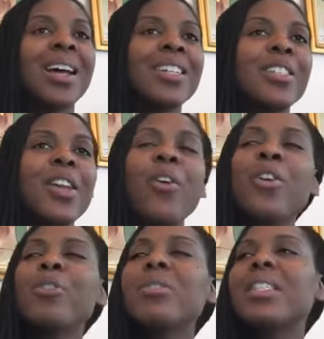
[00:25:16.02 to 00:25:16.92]
So
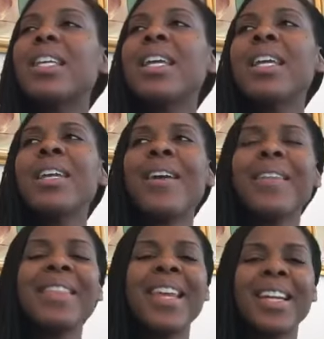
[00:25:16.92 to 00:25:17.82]
you
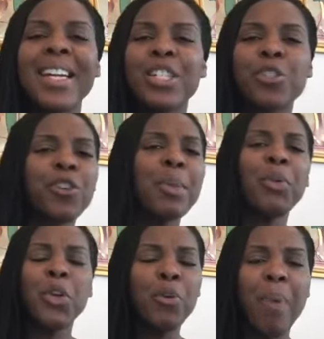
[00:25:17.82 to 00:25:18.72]
see the
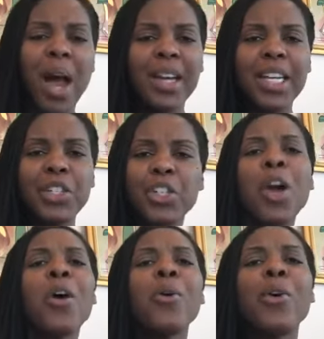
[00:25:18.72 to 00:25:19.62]
extreme couponing
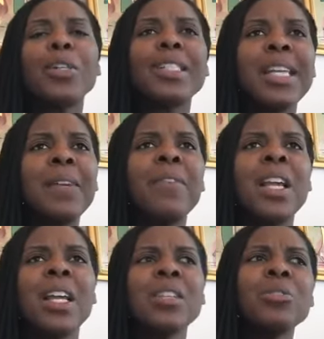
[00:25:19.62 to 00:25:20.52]
show on
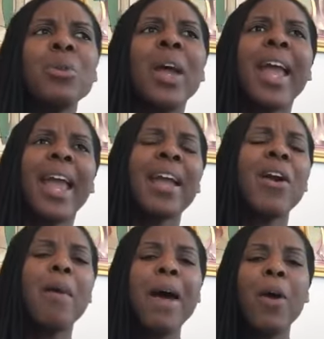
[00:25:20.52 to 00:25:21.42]
TV, you
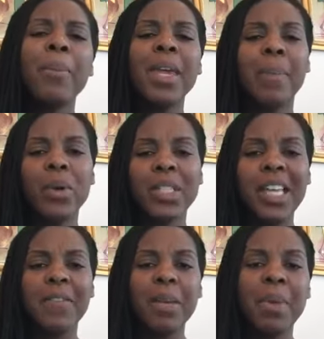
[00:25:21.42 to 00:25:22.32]
hear about people
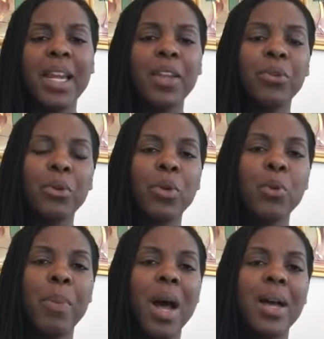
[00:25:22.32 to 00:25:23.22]
saving money through
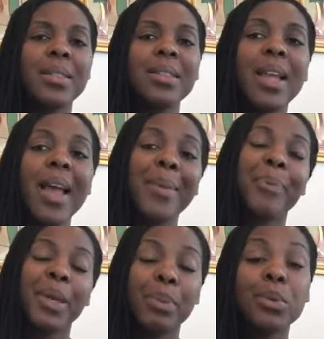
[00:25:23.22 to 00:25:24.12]
coupons, and
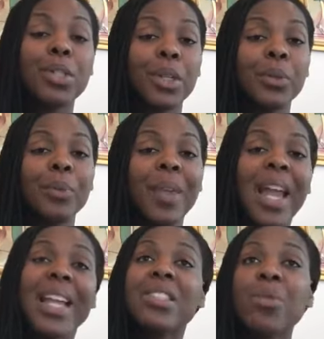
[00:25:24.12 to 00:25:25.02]
people do.
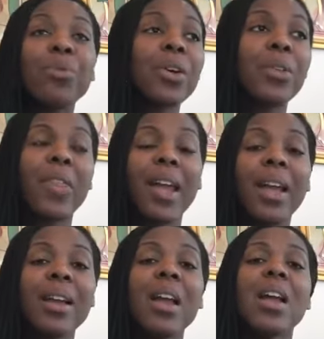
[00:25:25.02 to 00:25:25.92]
It's a real
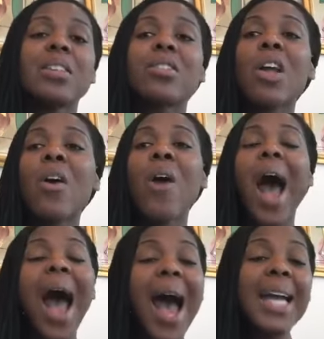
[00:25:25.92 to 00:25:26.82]
thing. So
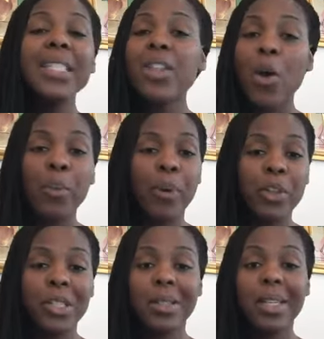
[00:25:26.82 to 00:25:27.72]
I don't
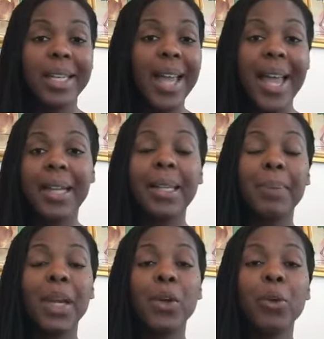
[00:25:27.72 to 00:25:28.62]
personally like
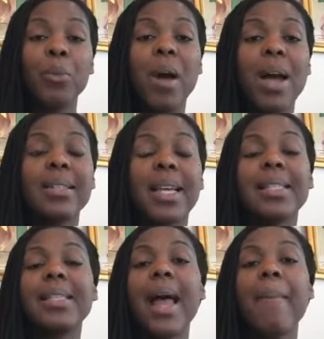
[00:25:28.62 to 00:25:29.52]
clipping coupons.
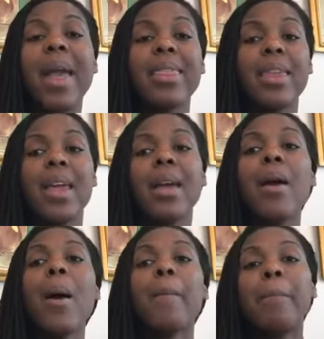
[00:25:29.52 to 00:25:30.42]
It's not my thing,
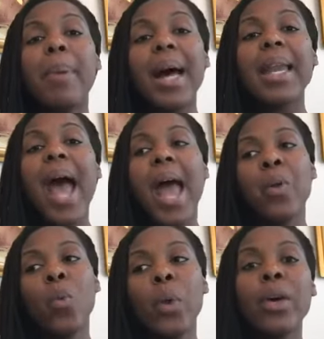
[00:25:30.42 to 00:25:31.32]
but
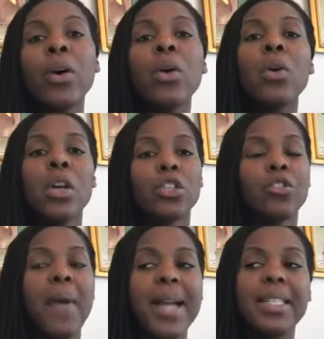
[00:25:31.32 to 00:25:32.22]
I will
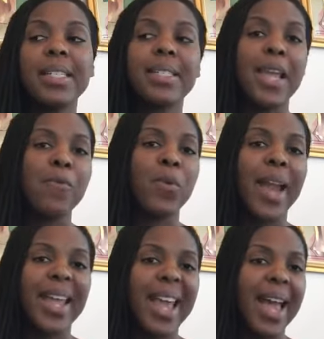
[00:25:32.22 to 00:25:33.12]
try to save when
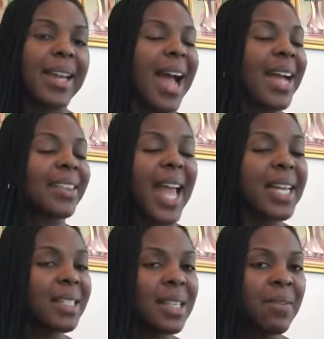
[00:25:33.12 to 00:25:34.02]
I can. I
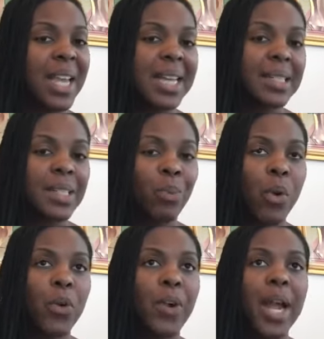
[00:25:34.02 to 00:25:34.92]
like CVS's
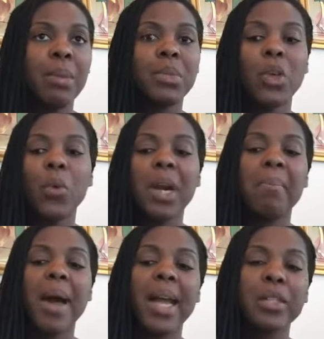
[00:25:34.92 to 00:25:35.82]
program, so when
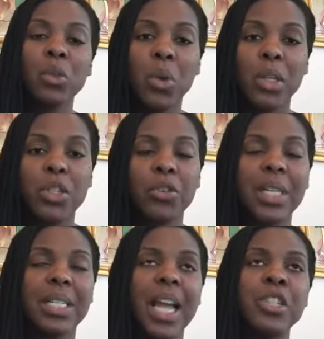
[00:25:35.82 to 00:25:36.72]
I'm buying
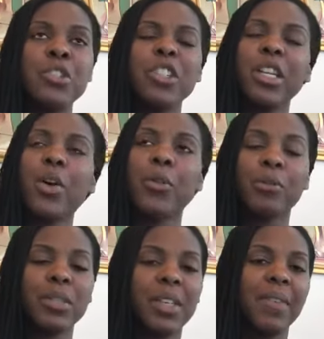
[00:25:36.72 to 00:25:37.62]
toiletries, I usually go
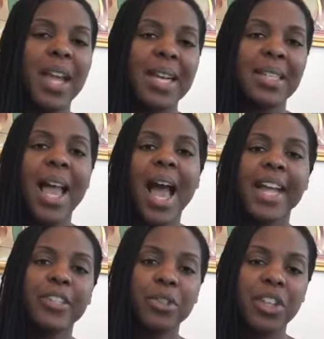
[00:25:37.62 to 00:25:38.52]
through CVS.
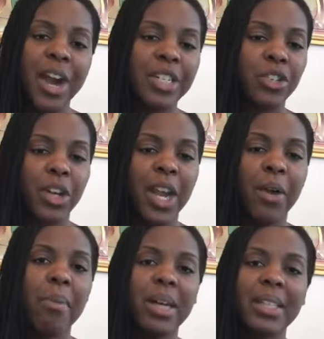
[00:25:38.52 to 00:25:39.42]
I use their extra
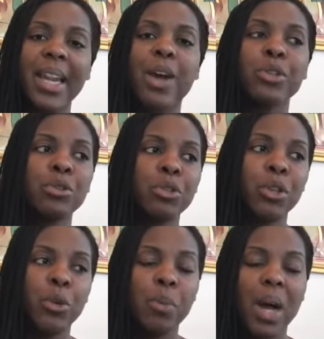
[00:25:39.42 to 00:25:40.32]
care bucks and I'll use
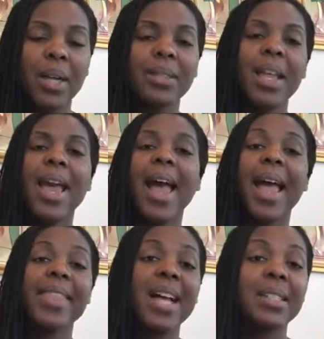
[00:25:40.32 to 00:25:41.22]
coupons,
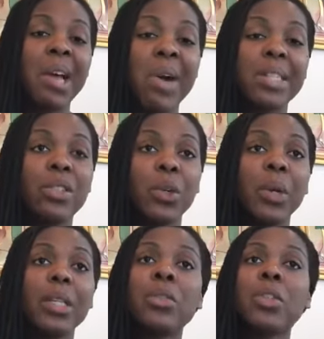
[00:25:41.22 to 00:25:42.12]
and that's how I do it.